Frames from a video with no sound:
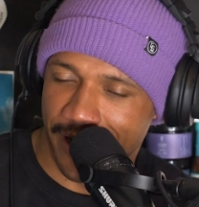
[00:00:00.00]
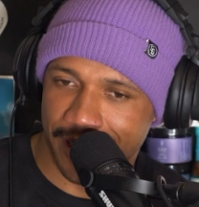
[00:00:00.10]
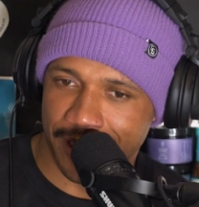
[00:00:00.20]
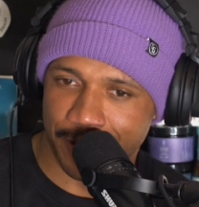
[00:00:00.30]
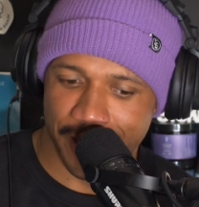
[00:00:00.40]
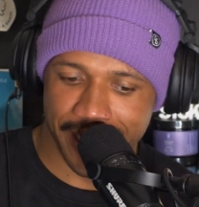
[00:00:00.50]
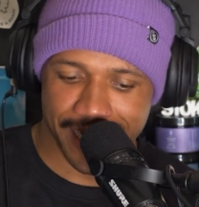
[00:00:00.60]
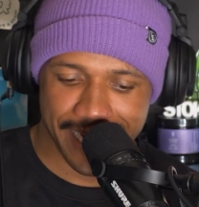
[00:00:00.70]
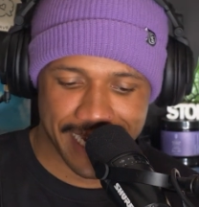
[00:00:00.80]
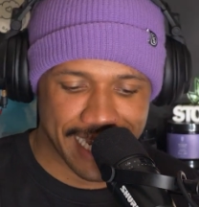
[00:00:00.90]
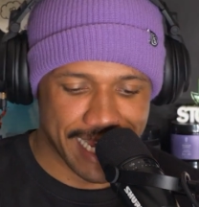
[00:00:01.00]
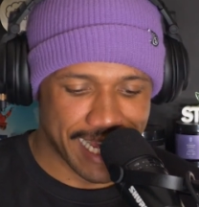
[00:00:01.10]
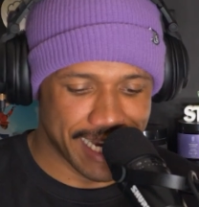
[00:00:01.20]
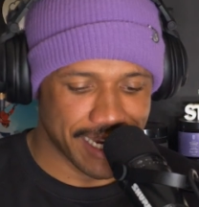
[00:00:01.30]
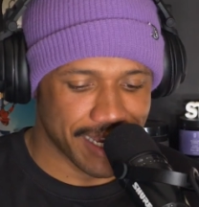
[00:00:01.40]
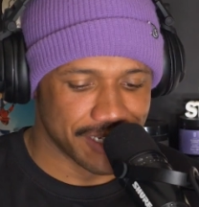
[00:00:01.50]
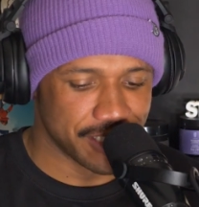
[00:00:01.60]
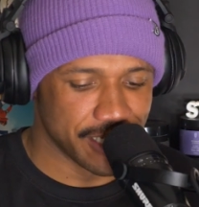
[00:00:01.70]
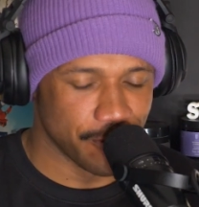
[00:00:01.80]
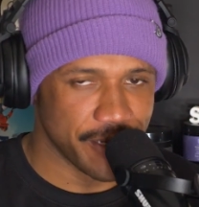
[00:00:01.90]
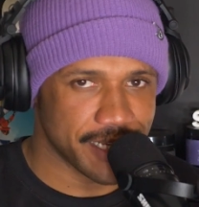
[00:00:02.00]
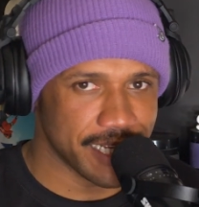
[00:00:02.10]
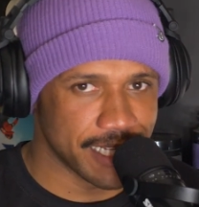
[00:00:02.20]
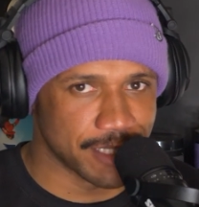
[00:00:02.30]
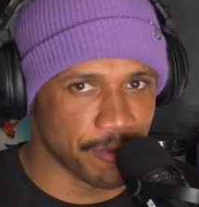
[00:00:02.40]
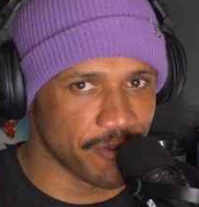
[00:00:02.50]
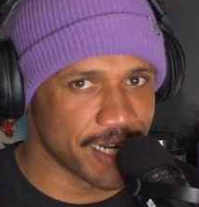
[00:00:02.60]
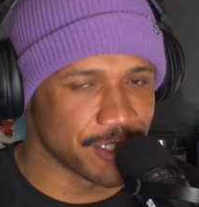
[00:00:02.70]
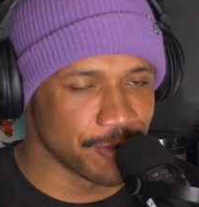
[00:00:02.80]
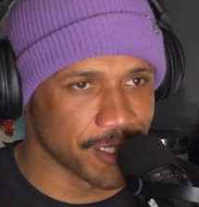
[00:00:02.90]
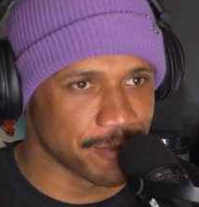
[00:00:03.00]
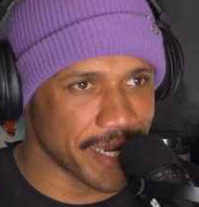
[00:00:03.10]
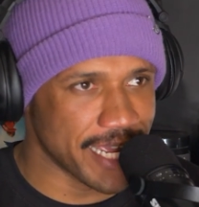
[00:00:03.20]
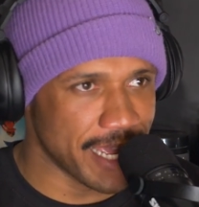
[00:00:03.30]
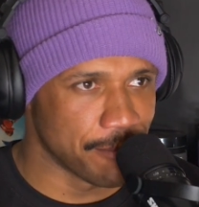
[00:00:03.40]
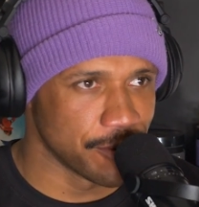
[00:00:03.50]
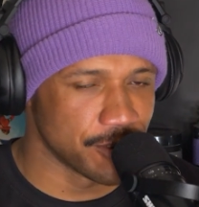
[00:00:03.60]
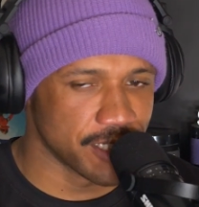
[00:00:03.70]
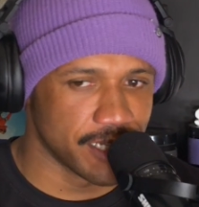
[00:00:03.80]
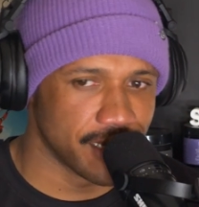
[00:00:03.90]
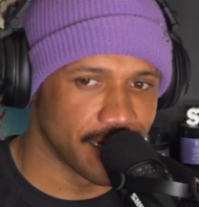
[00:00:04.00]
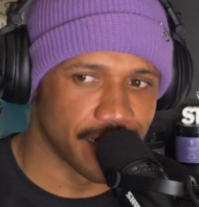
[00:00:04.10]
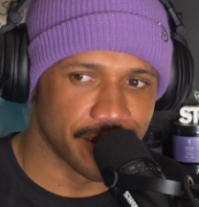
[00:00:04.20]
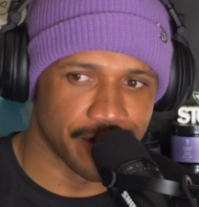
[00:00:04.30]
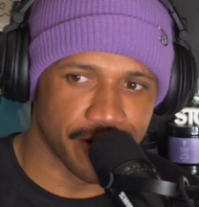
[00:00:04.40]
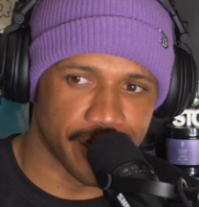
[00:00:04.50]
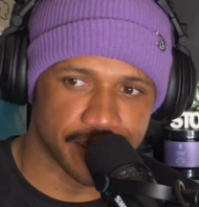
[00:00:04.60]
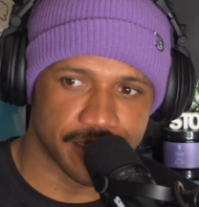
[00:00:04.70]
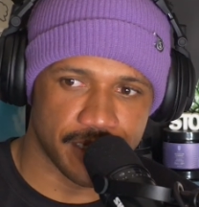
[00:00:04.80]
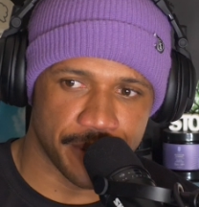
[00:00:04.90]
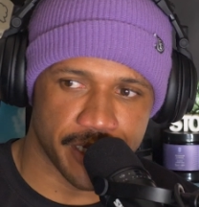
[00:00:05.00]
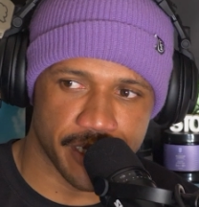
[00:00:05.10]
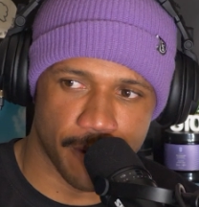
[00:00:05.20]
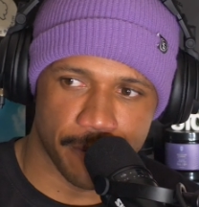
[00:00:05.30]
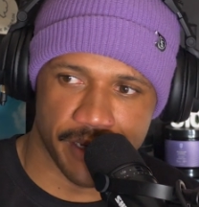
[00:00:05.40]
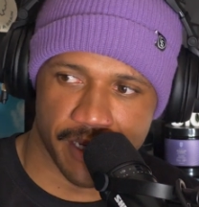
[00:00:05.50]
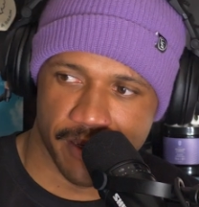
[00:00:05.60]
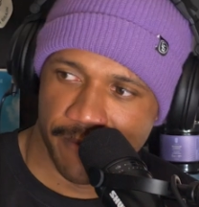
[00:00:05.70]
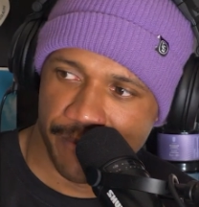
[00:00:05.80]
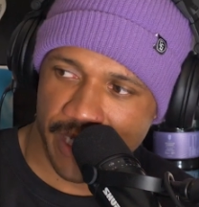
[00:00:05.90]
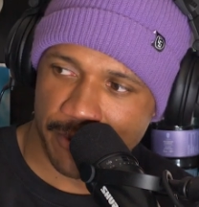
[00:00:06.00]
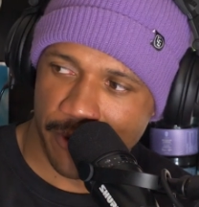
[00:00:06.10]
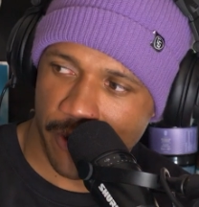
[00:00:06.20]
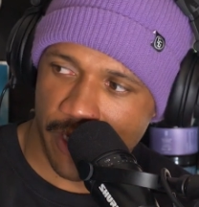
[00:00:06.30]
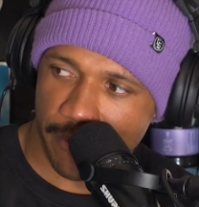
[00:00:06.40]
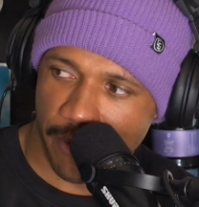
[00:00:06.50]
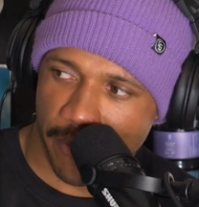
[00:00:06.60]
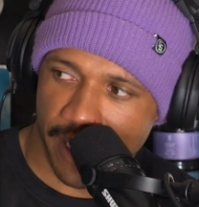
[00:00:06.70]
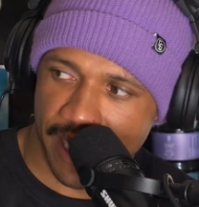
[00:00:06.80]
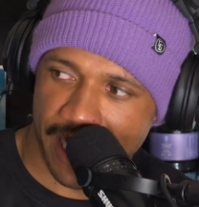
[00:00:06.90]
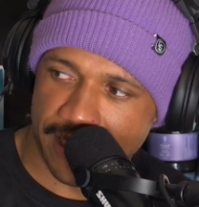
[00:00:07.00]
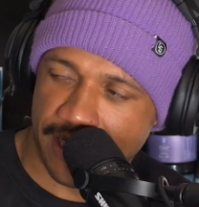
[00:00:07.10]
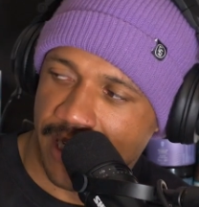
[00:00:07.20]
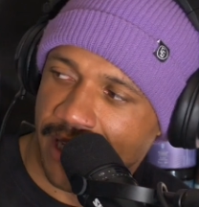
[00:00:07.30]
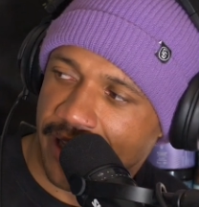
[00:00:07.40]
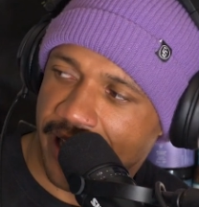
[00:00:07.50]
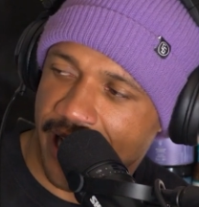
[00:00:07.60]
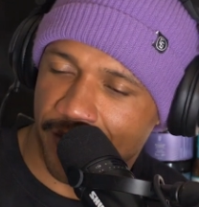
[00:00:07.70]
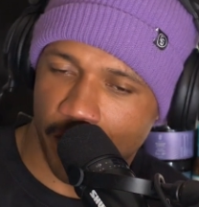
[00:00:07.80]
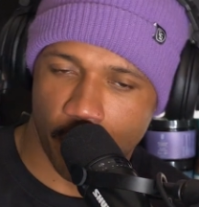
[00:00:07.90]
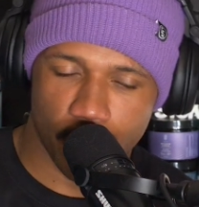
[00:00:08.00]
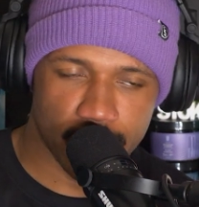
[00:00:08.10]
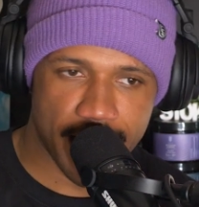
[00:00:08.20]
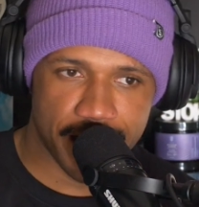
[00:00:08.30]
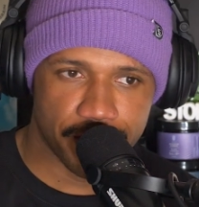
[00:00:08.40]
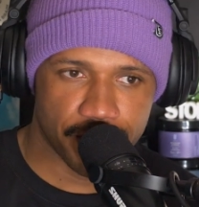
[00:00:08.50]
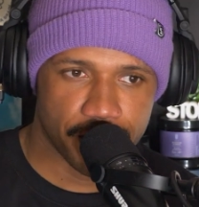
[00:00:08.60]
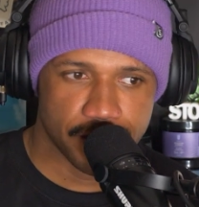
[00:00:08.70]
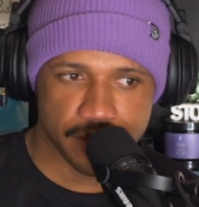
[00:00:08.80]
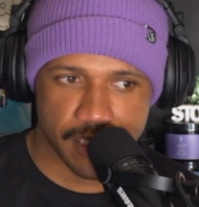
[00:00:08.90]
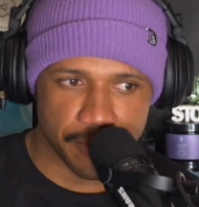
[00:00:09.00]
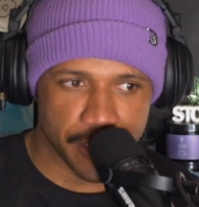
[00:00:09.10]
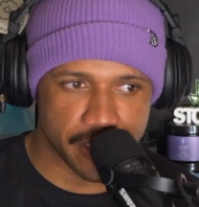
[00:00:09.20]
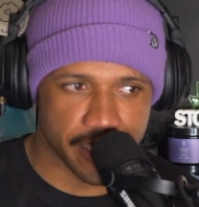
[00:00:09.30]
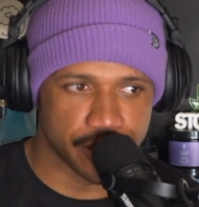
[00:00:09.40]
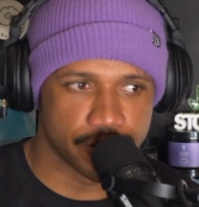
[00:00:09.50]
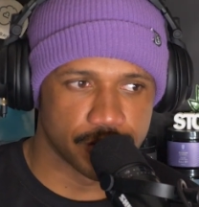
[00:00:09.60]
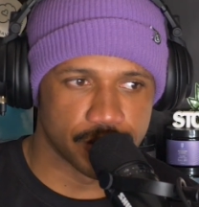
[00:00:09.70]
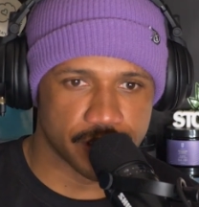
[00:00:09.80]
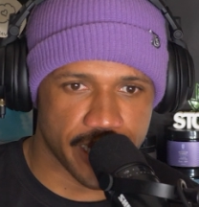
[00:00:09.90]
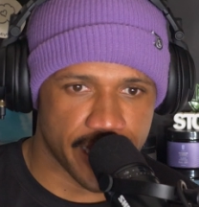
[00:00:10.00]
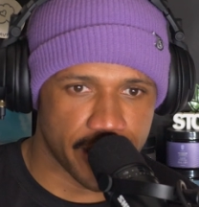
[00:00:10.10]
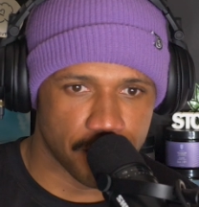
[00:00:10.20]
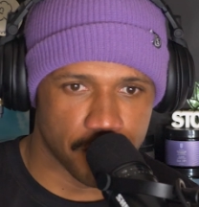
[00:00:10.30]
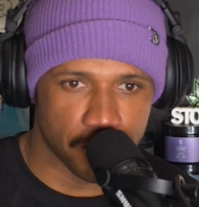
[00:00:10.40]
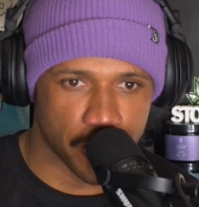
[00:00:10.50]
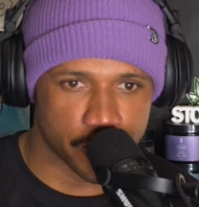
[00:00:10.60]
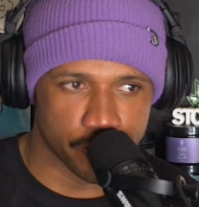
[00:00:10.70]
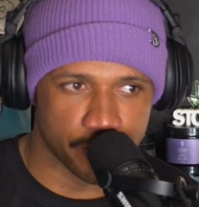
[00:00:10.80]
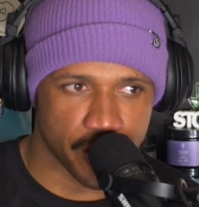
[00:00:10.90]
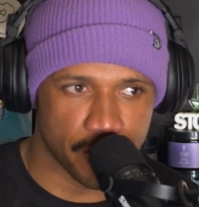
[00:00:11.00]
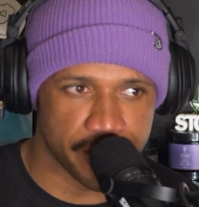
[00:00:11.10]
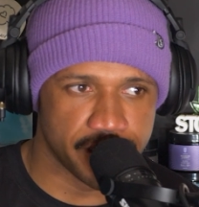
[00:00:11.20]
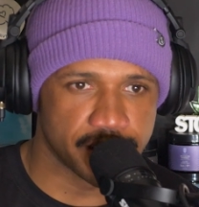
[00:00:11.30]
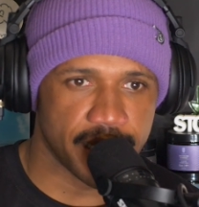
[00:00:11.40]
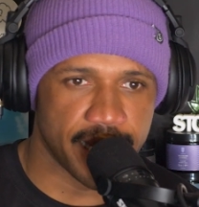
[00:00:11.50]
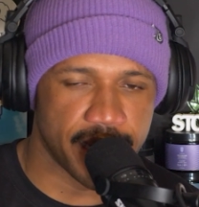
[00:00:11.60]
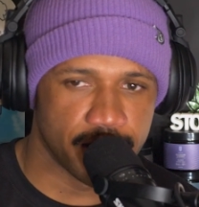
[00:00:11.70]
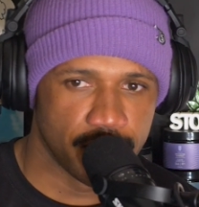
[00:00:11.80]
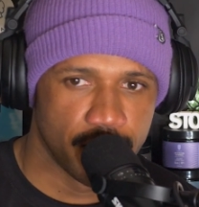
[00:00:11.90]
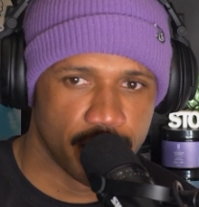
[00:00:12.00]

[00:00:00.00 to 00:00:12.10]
internet this week. And G of the week is provided to us by Hemp Lucid. They're a CBD company that's been hooking up the podcast. They have a whole line of CBD tinctures and mushroom gummies and